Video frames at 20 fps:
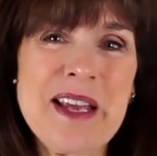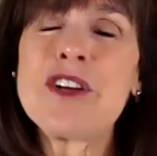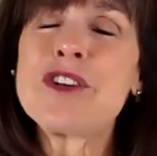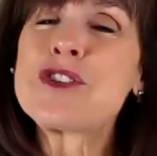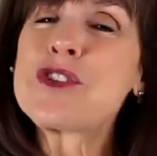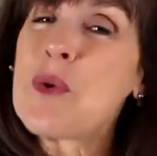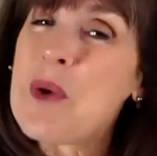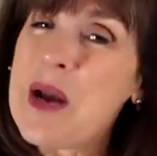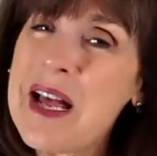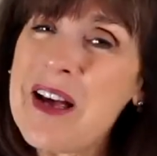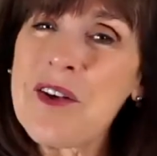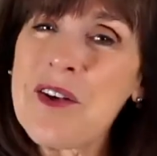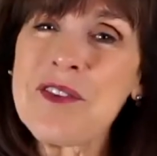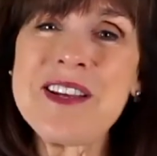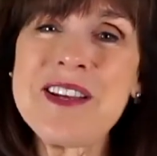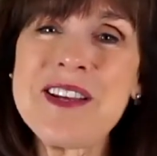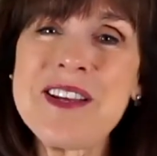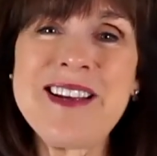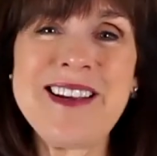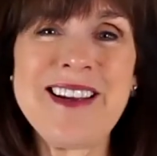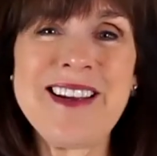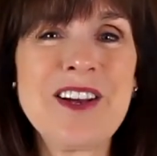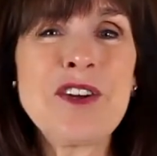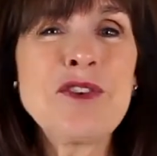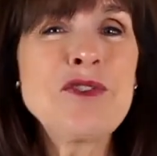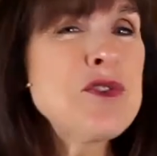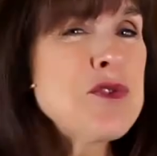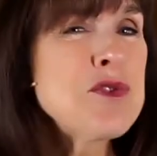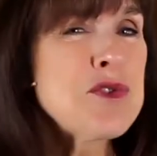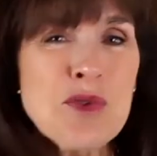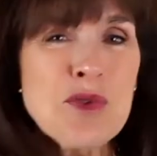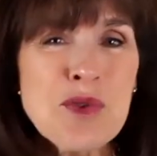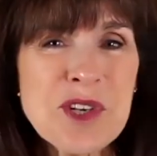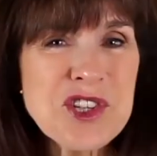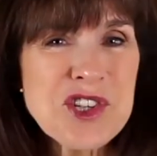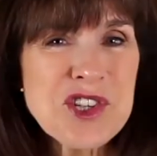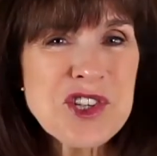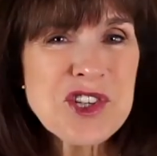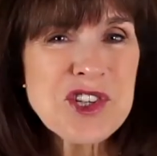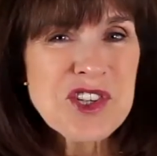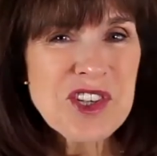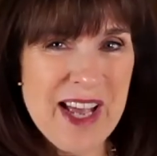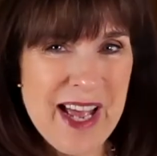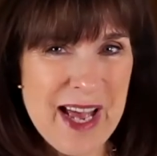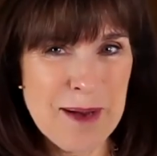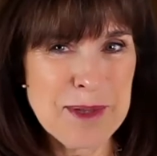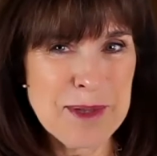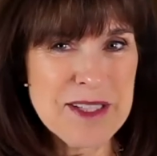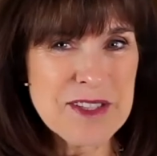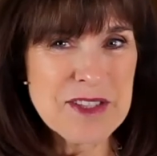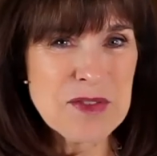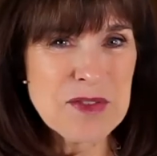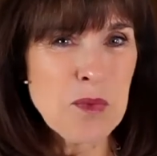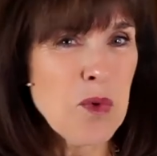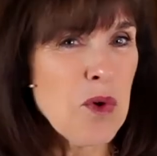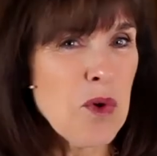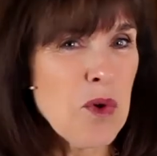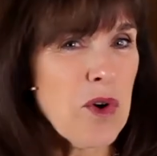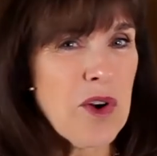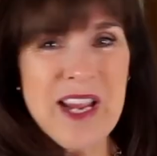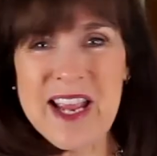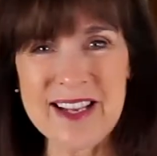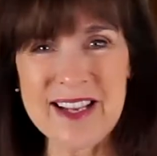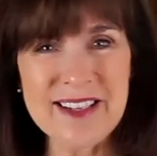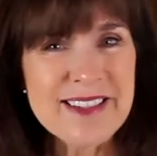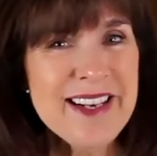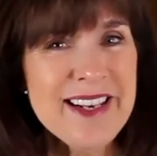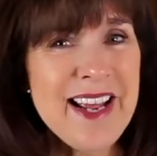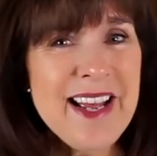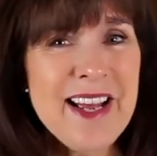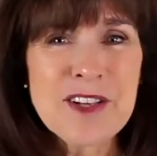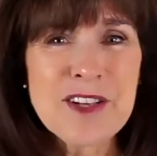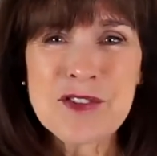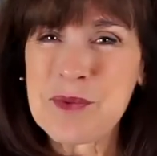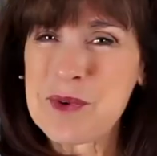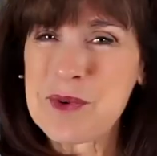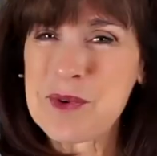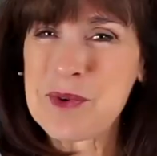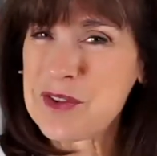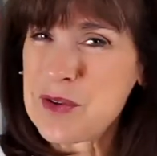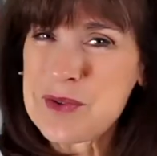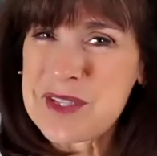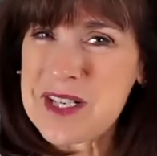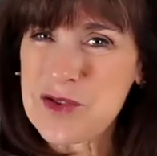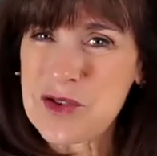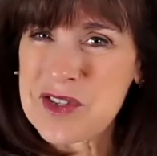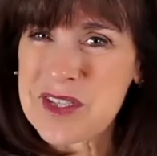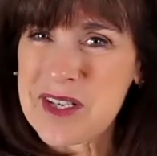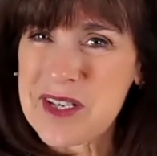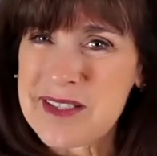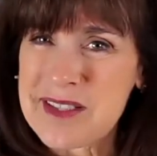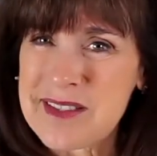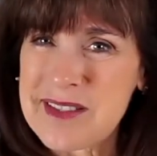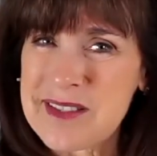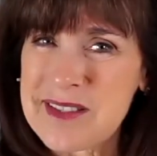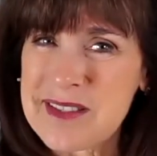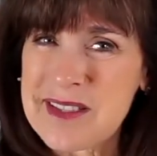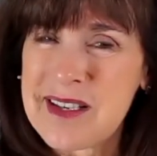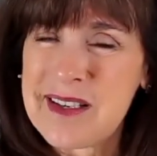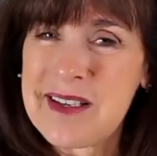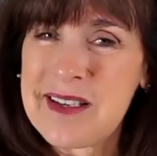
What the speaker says: So healthy nutritional habits work hand in hand with those exercises.